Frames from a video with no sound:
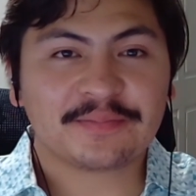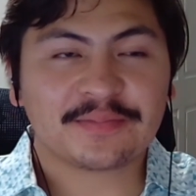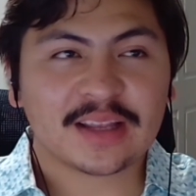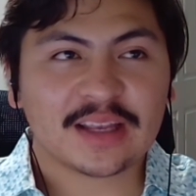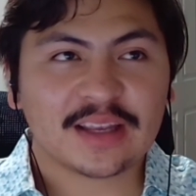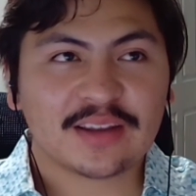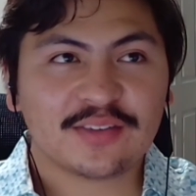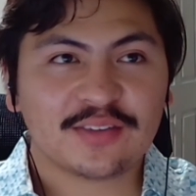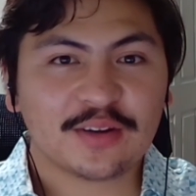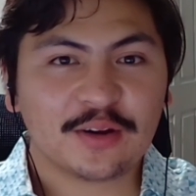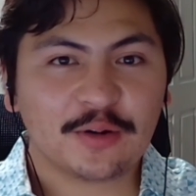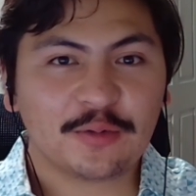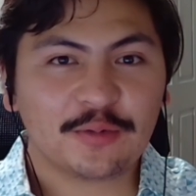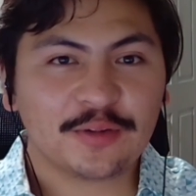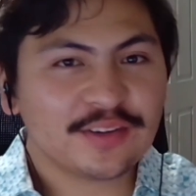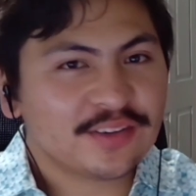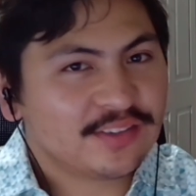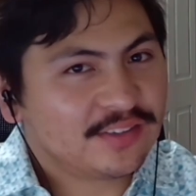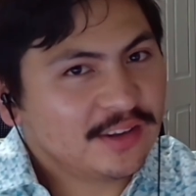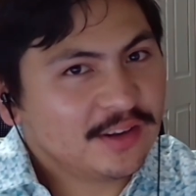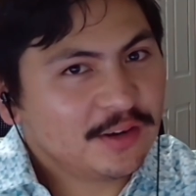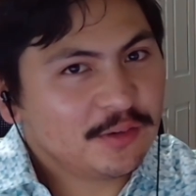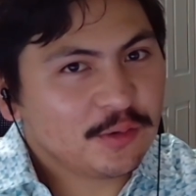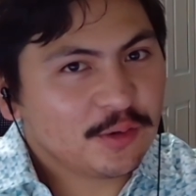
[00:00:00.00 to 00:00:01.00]
So we'll
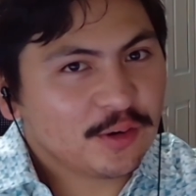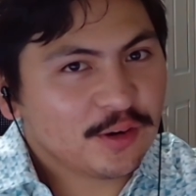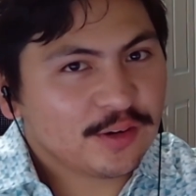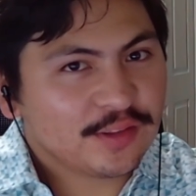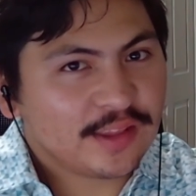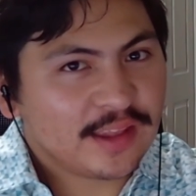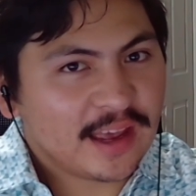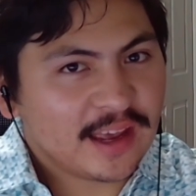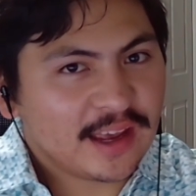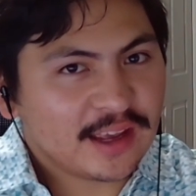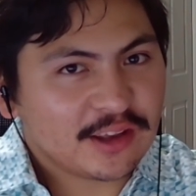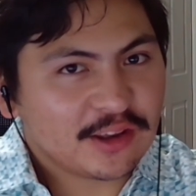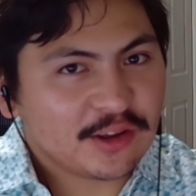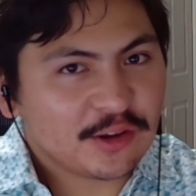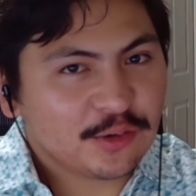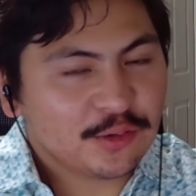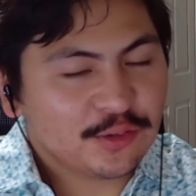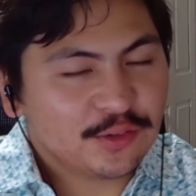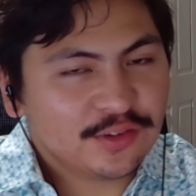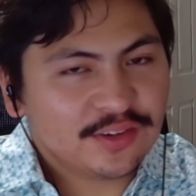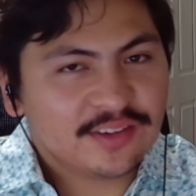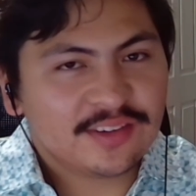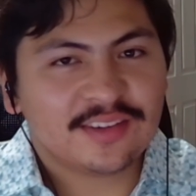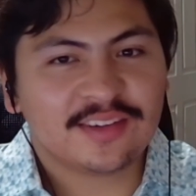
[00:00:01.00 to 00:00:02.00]
see where that
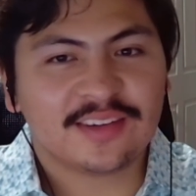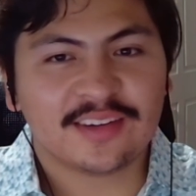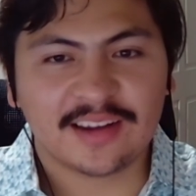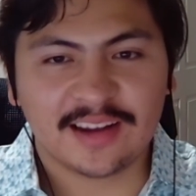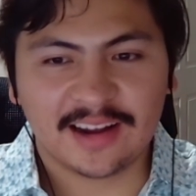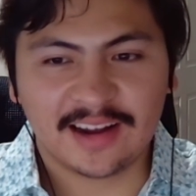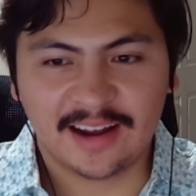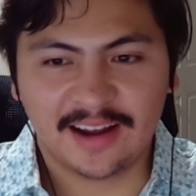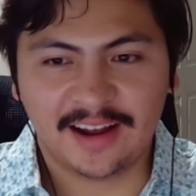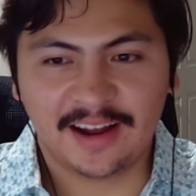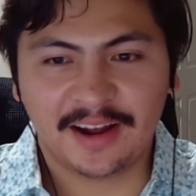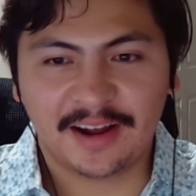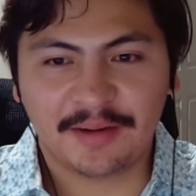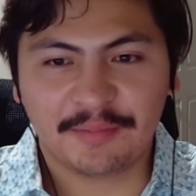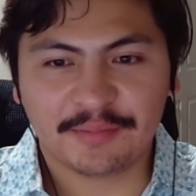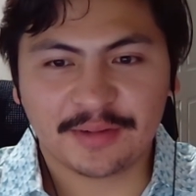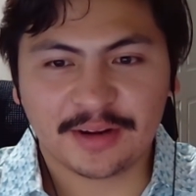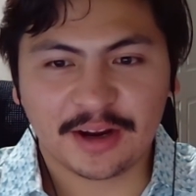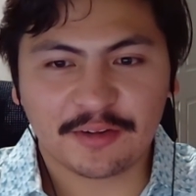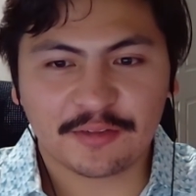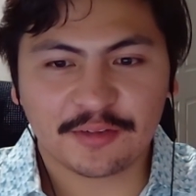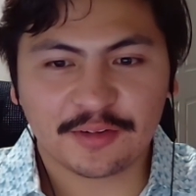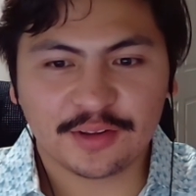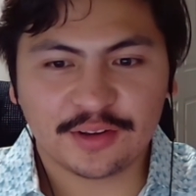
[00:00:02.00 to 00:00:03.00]
goes.
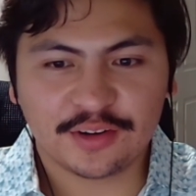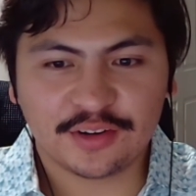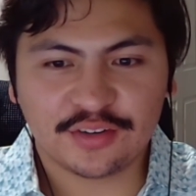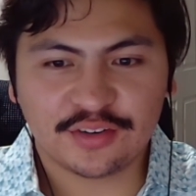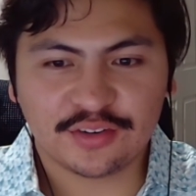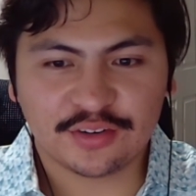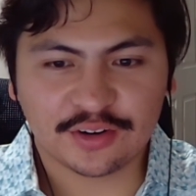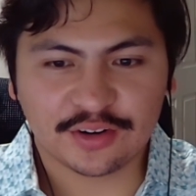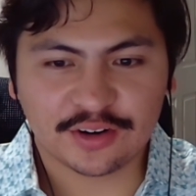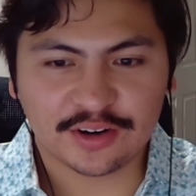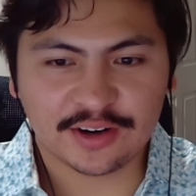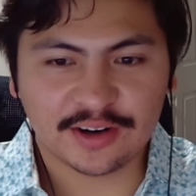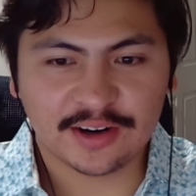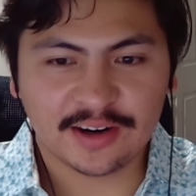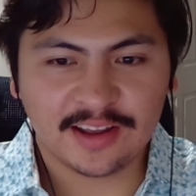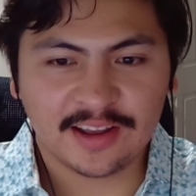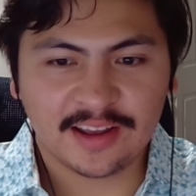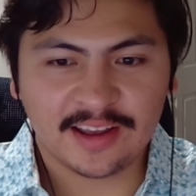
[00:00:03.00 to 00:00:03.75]
Not really sure